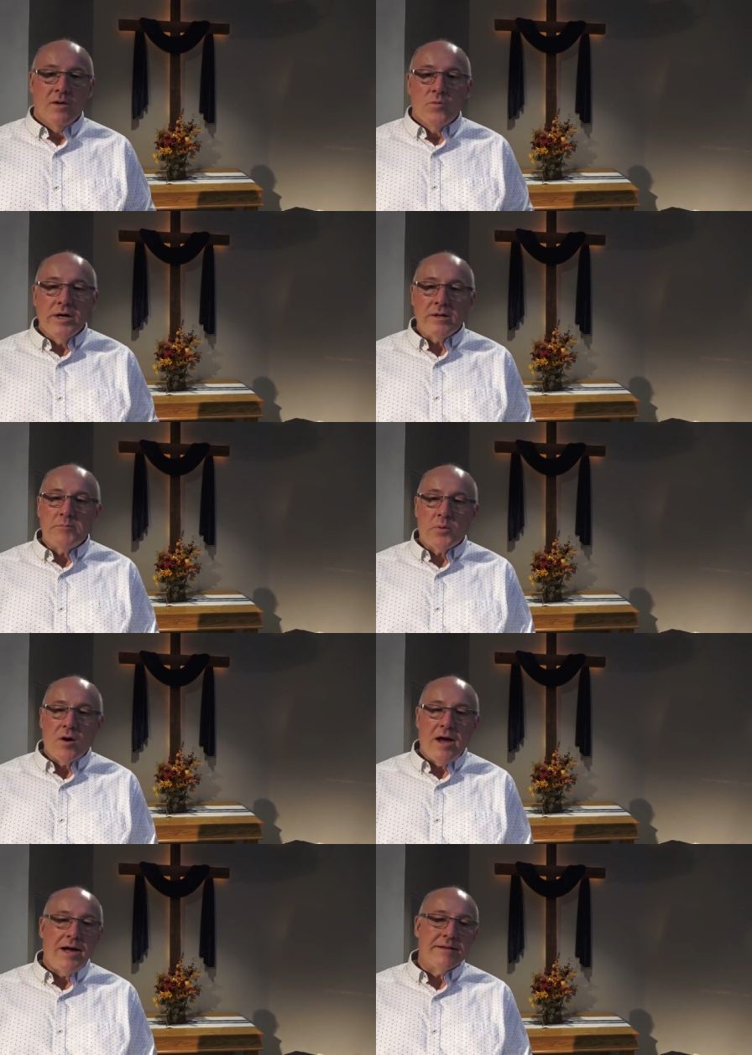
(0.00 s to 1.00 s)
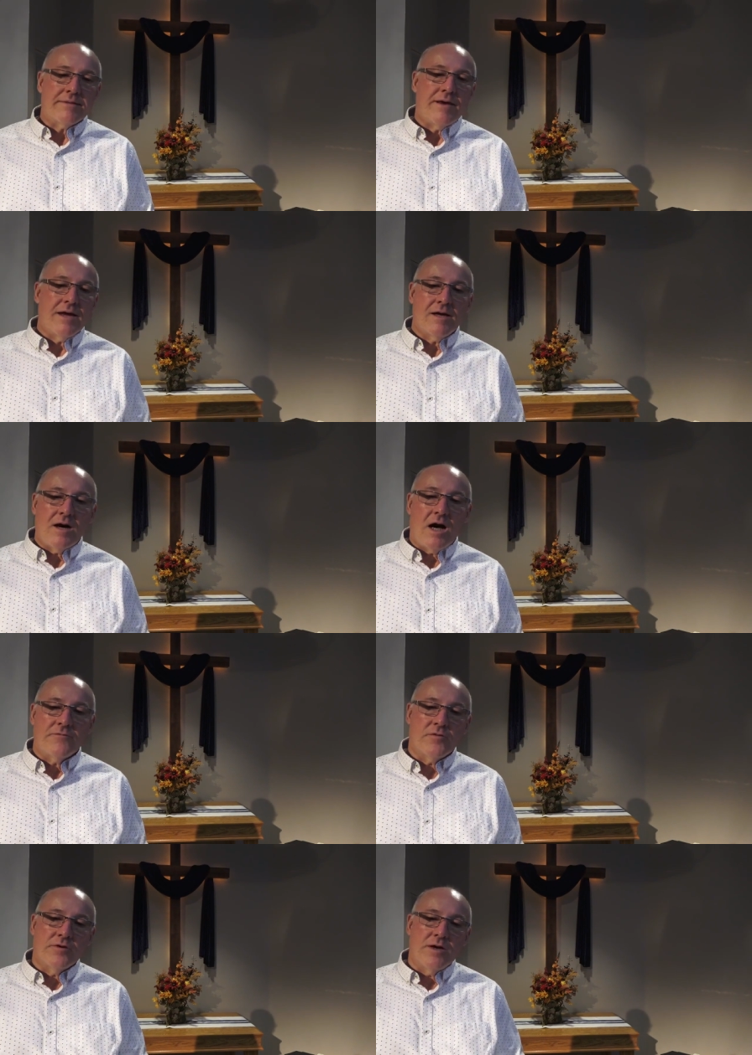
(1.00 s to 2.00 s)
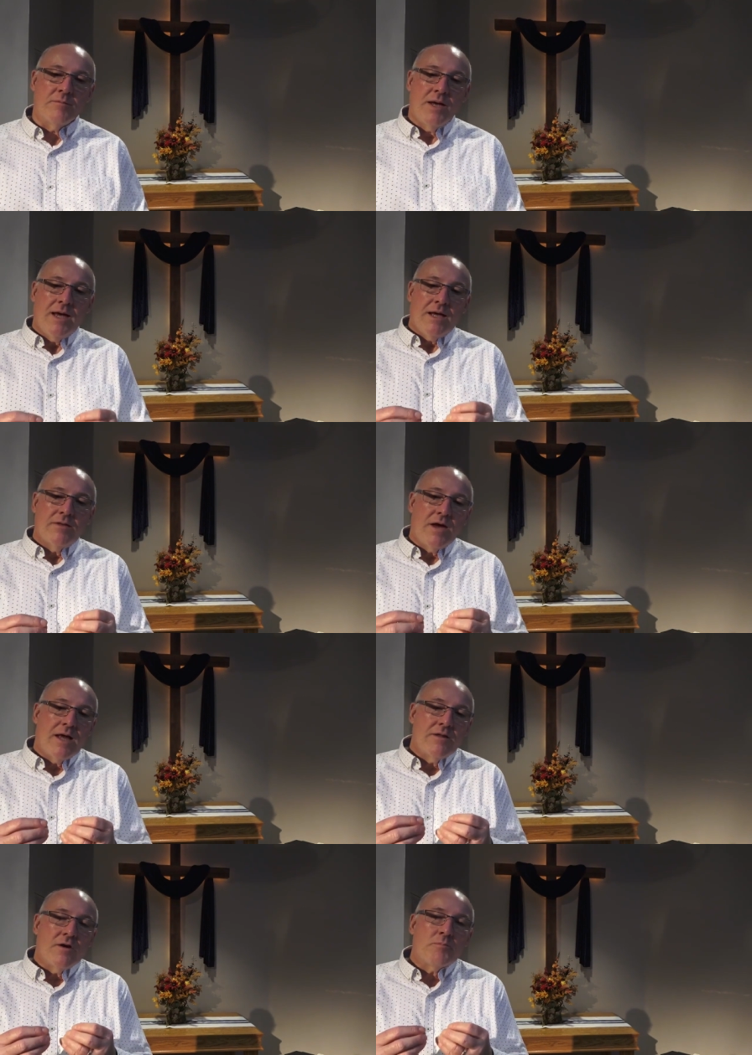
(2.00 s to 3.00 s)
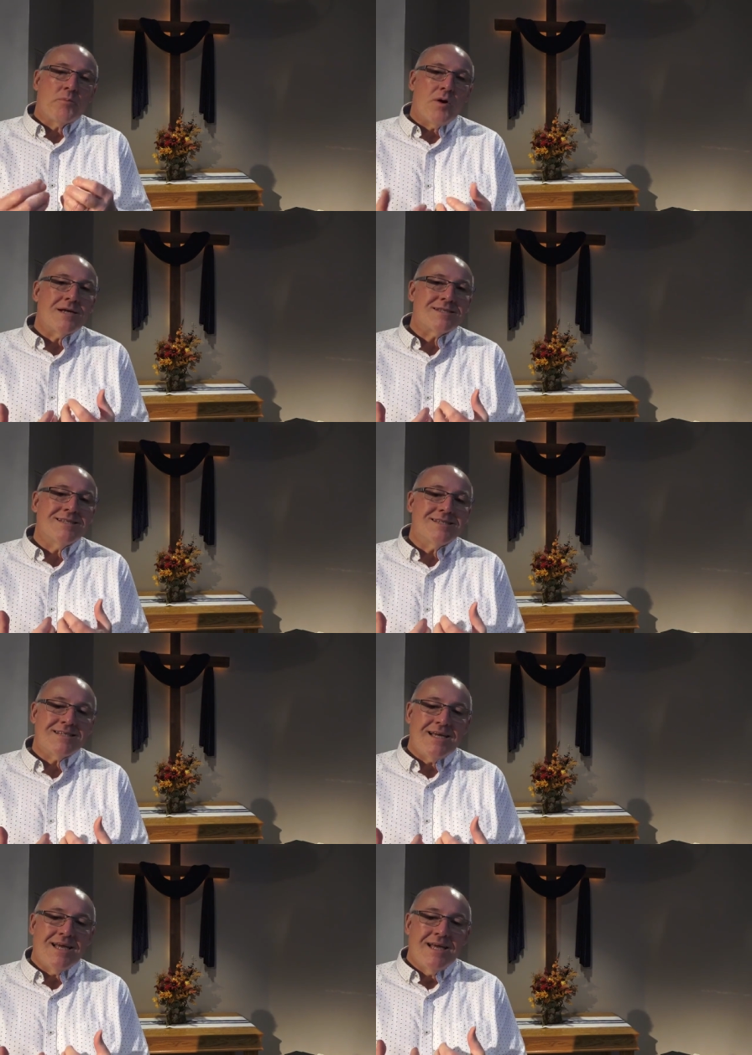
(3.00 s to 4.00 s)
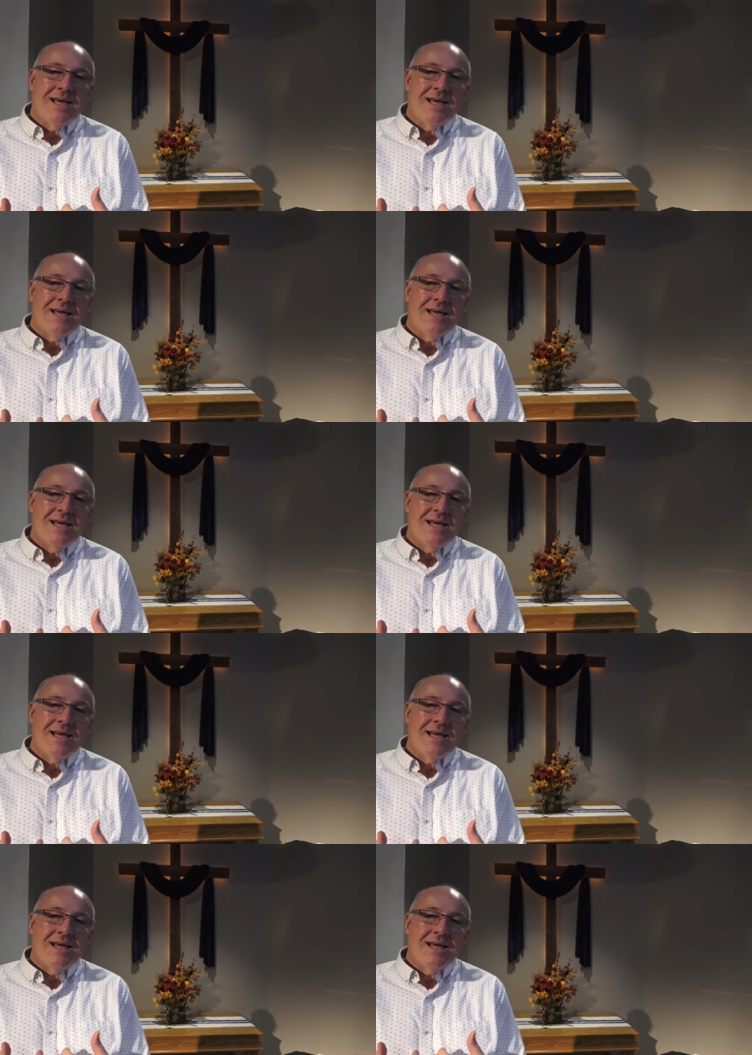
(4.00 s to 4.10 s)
We can pray and thank God for them and their presence